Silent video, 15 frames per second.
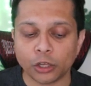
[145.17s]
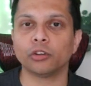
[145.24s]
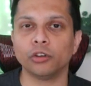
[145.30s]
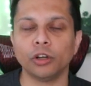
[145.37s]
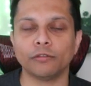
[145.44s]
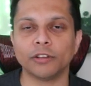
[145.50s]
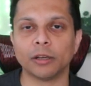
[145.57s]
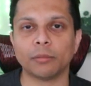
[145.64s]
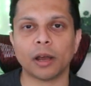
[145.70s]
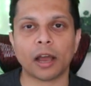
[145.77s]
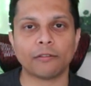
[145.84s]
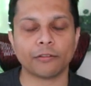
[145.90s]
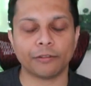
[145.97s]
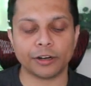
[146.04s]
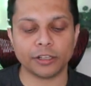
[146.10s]
Three of them
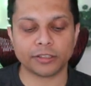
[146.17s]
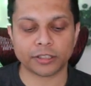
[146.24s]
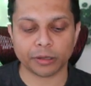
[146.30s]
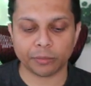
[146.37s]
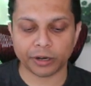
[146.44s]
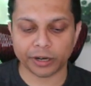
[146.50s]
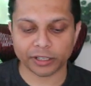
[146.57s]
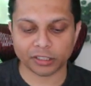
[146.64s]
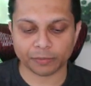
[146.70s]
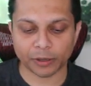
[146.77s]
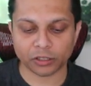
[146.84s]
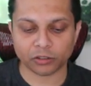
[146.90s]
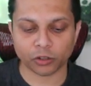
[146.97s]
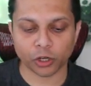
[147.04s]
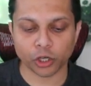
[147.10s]
have a very similar
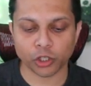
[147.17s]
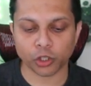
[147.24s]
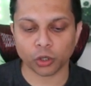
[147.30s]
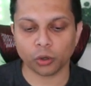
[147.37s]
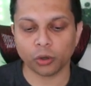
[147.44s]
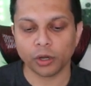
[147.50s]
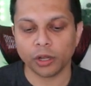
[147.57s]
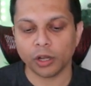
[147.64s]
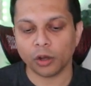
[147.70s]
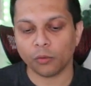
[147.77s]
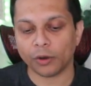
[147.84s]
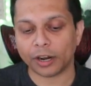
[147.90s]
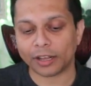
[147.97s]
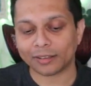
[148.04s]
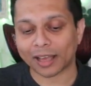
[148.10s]
expense ratio,
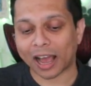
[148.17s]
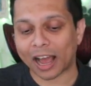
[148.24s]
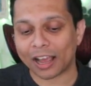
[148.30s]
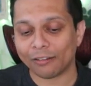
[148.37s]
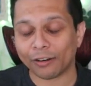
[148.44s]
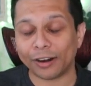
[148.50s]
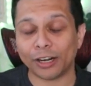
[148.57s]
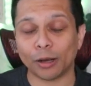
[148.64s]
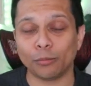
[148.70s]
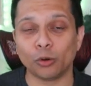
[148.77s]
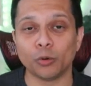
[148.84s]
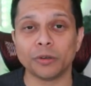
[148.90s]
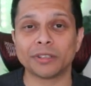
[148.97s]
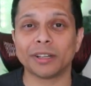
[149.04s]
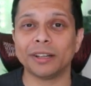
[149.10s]
whereas
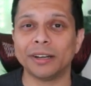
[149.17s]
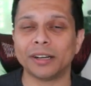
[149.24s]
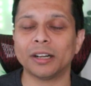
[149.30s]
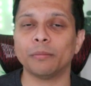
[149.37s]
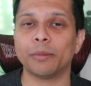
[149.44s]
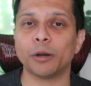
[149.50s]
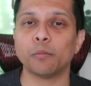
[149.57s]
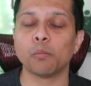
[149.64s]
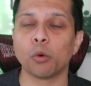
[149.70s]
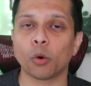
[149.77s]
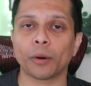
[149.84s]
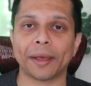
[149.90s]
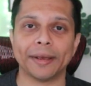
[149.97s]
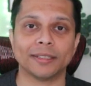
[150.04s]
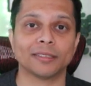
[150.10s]
IYW is a little bit
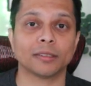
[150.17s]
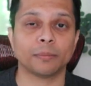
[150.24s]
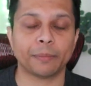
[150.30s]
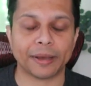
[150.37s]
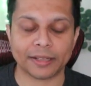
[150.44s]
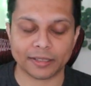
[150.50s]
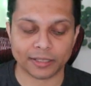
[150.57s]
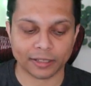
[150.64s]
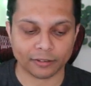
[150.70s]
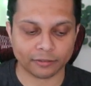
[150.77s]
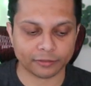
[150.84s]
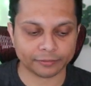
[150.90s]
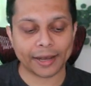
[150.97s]
more expensive.